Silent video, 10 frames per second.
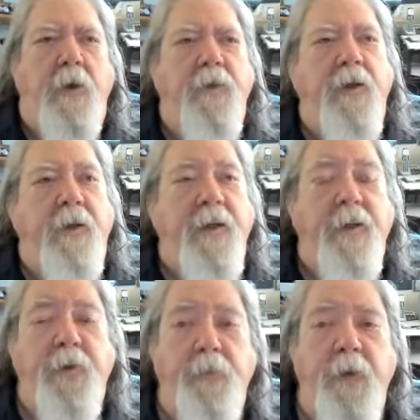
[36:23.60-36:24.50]
that
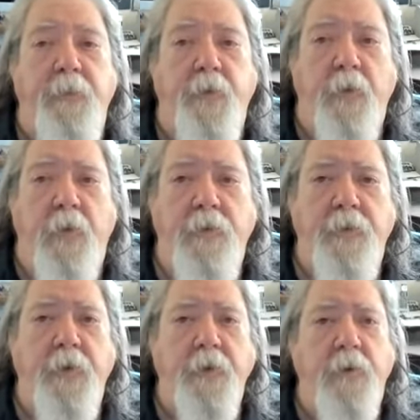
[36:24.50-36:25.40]
leads people
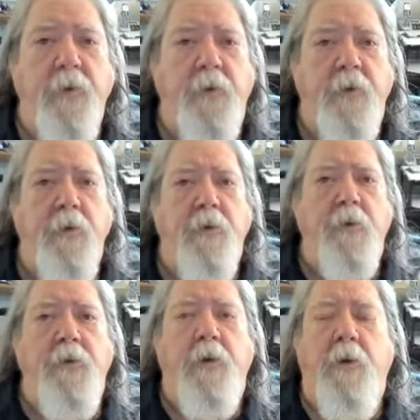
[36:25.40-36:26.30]
to
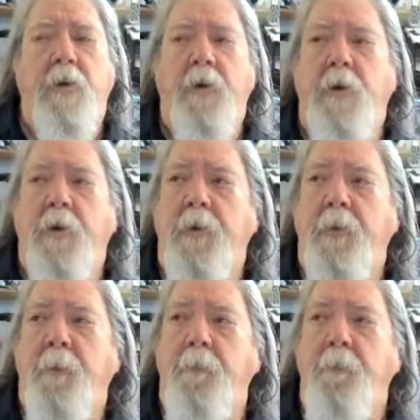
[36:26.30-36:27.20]
conclude
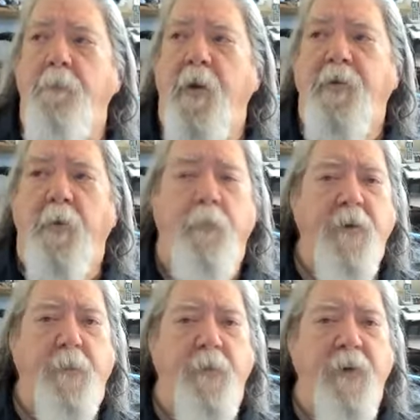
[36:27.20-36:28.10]
that there
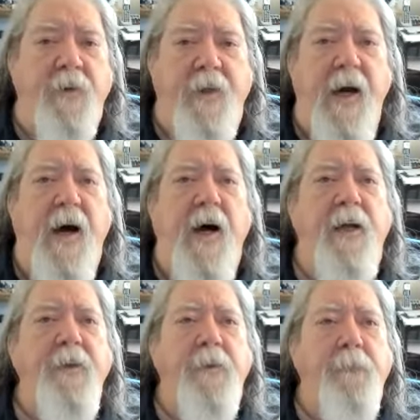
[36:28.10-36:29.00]
must be a
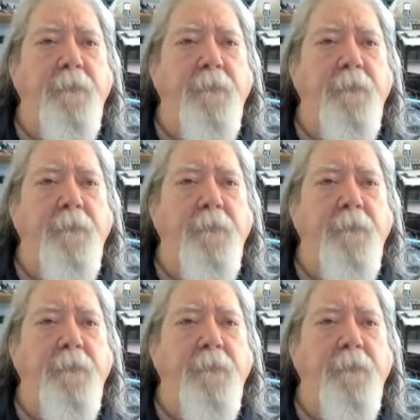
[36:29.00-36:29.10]
God,